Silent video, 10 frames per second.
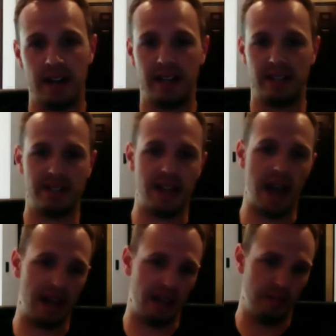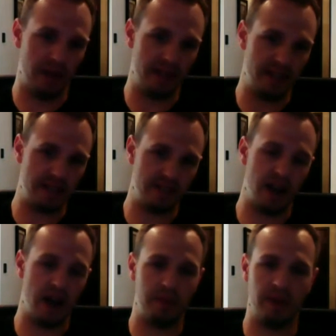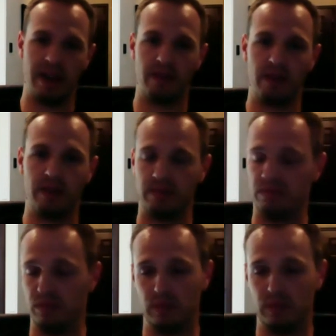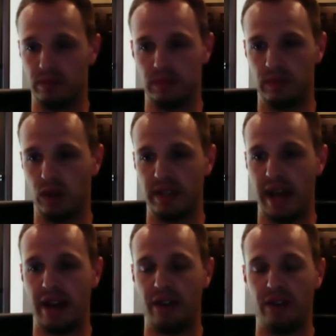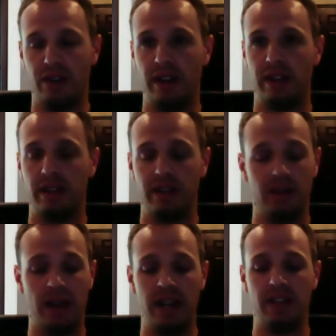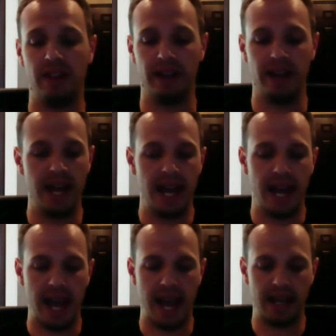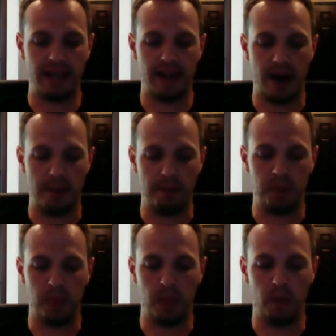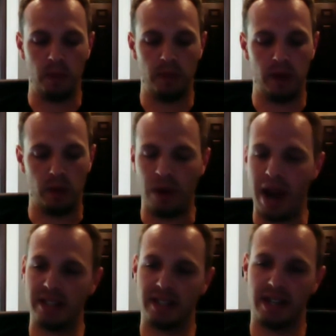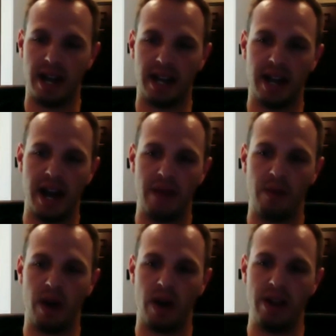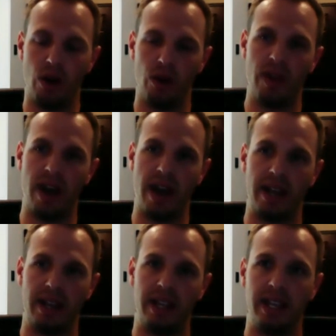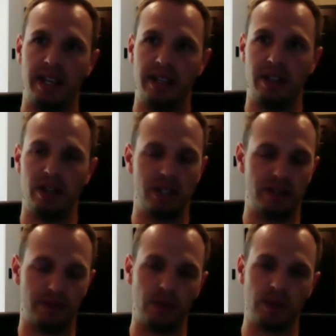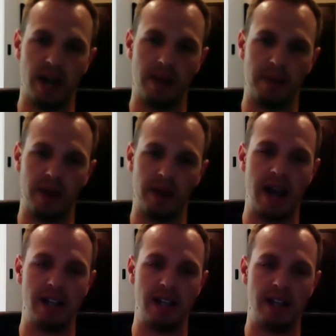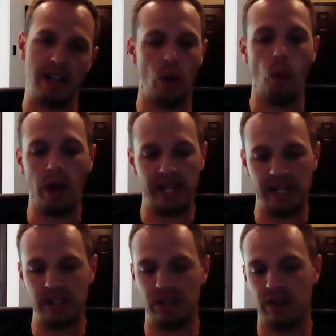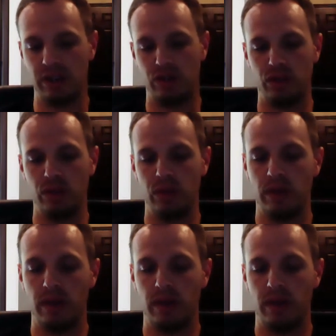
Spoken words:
it. It sat in my desktop, and I never looked at it or anything. And Brad is the kind of guy where I know that he's a full-time guy, so I know what he's going to do